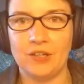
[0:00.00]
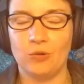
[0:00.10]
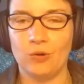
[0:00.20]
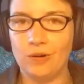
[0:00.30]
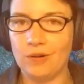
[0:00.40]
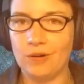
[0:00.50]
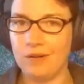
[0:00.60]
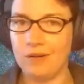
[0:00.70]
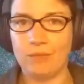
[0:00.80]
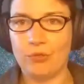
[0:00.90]
or
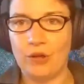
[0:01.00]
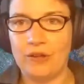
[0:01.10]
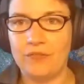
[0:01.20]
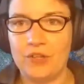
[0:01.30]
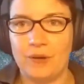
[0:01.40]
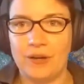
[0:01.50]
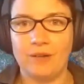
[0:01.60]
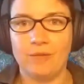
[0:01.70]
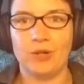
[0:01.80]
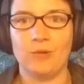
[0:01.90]
a thought that you
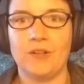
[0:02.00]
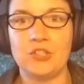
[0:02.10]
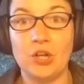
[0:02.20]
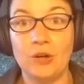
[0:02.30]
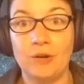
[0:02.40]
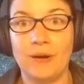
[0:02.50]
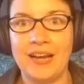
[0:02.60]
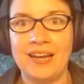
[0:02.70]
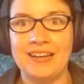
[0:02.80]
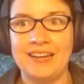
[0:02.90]
had where you realized, oh,
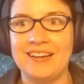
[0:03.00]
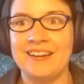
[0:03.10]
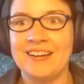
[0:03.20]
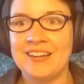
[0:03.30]
hey,